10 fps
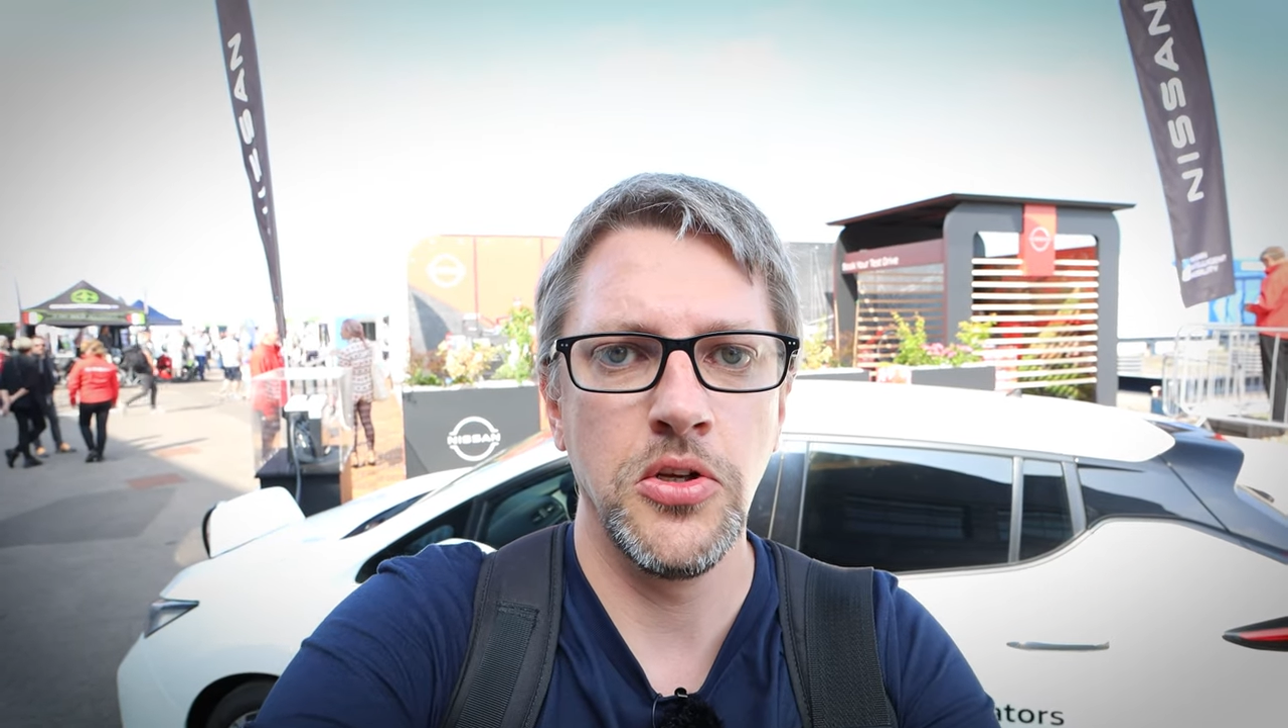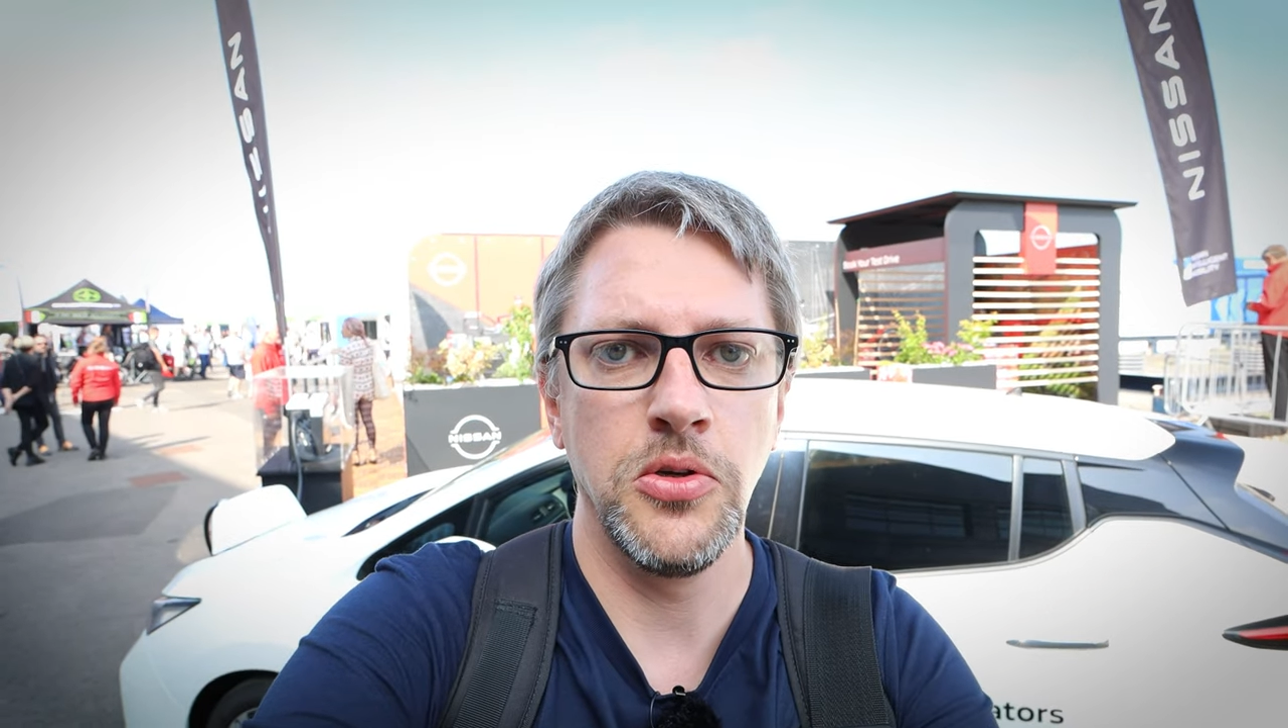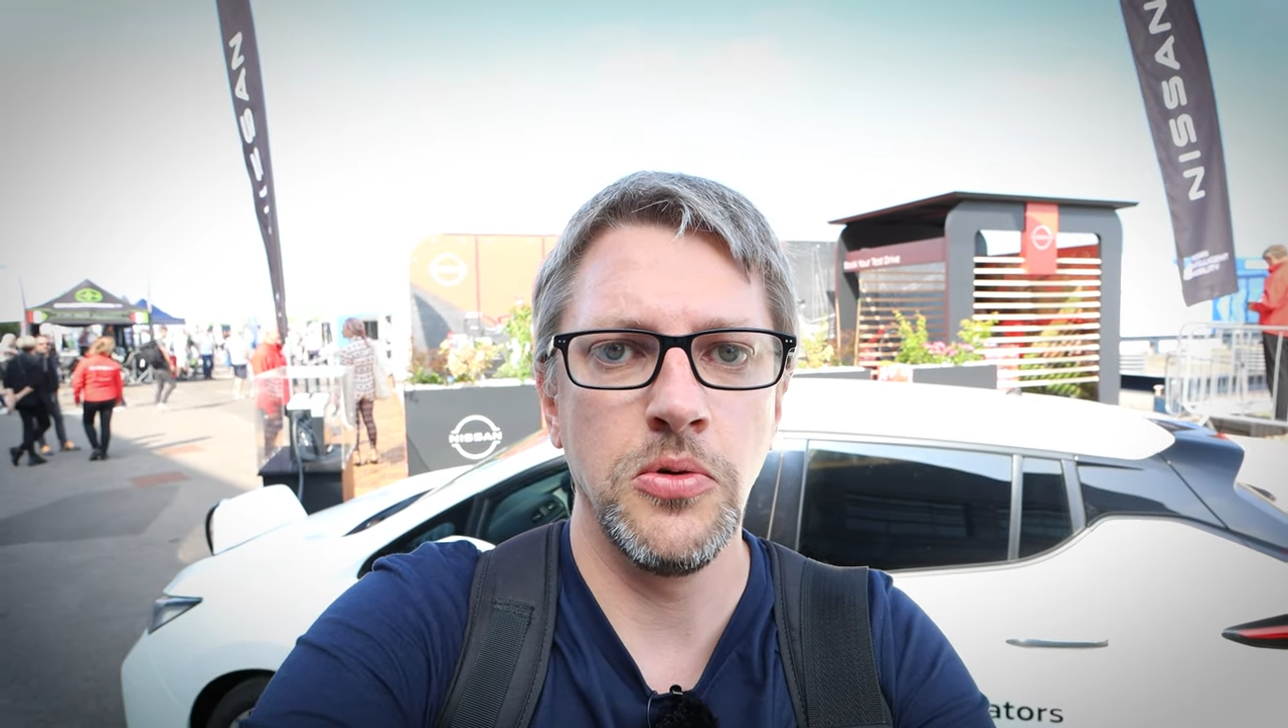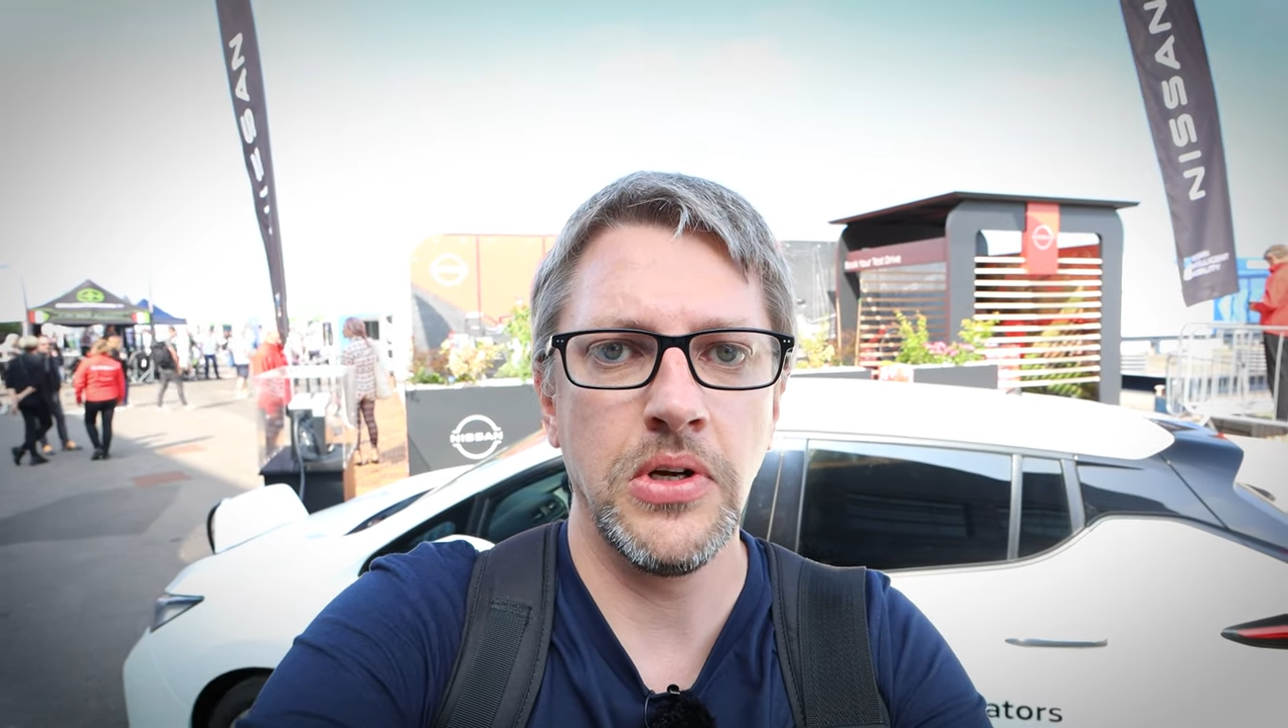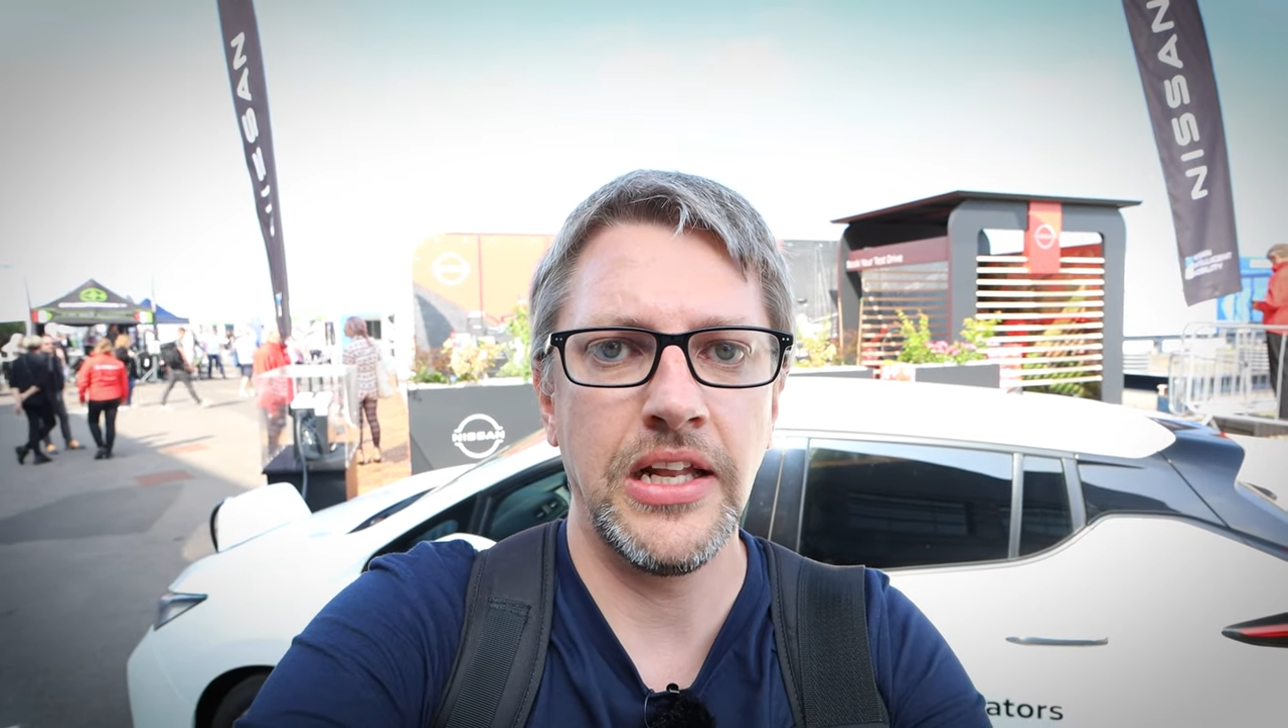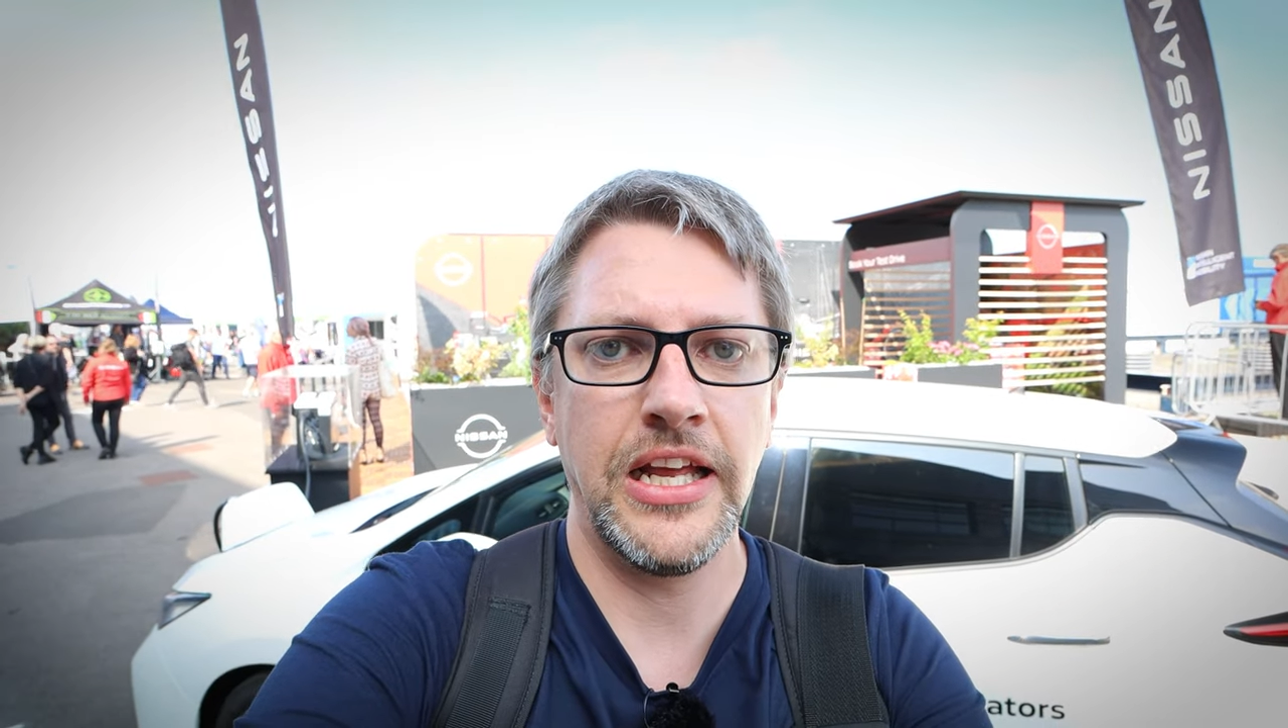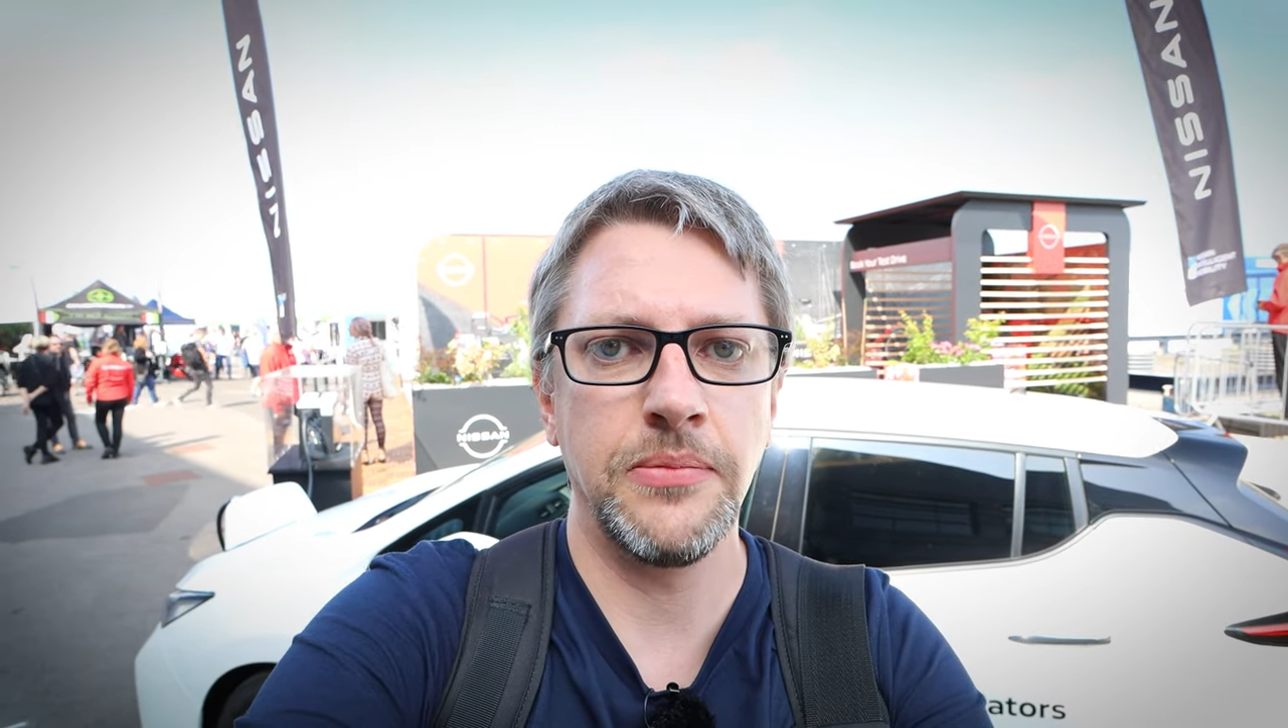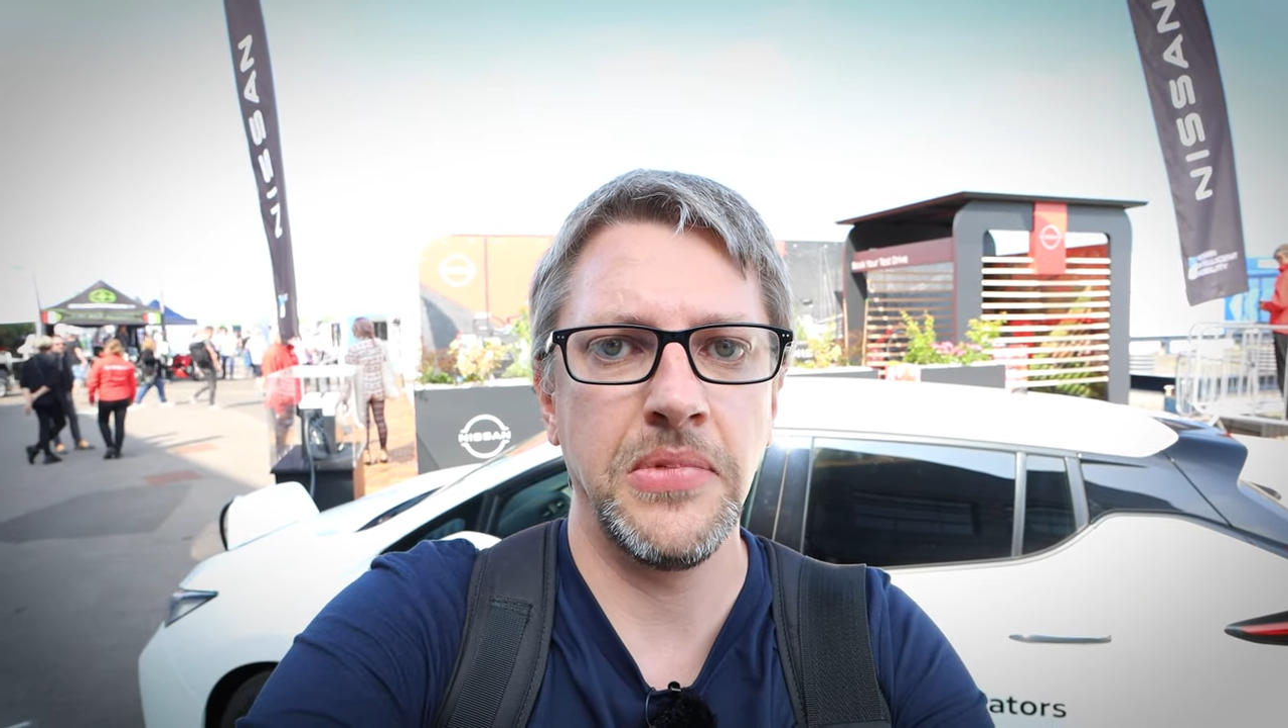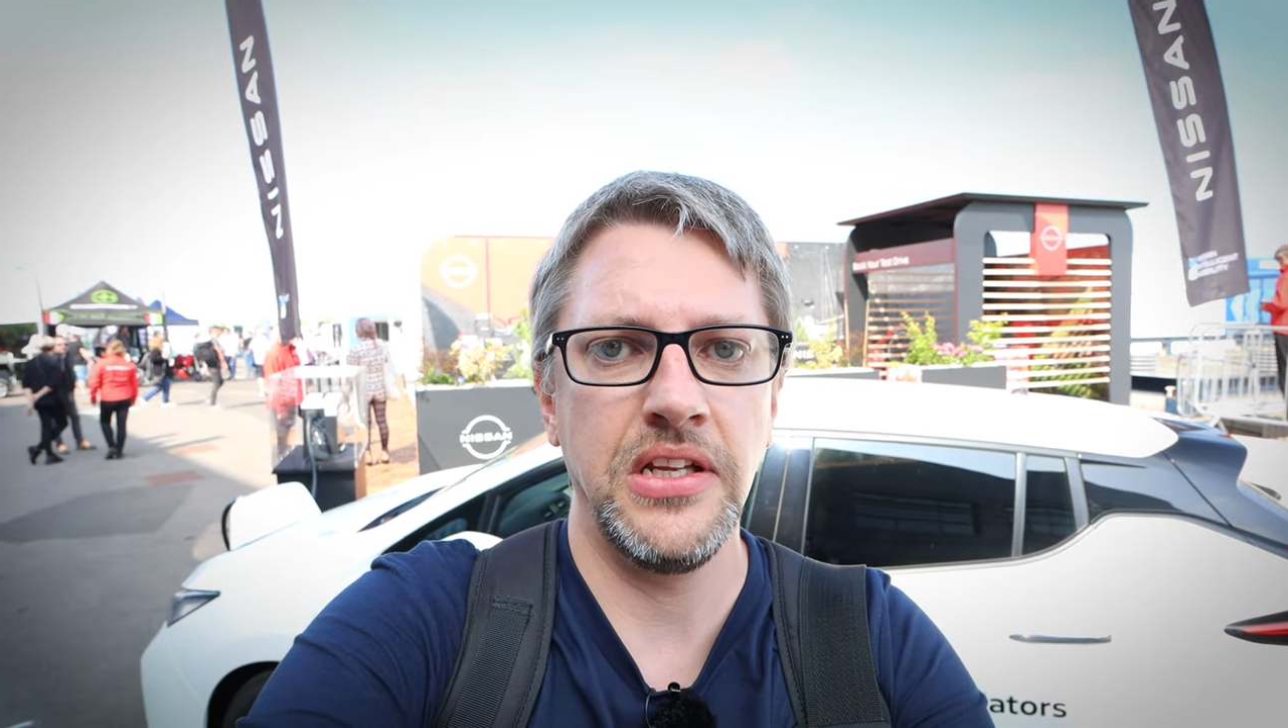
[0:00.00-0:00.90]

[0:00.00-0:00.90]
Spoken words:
who allowed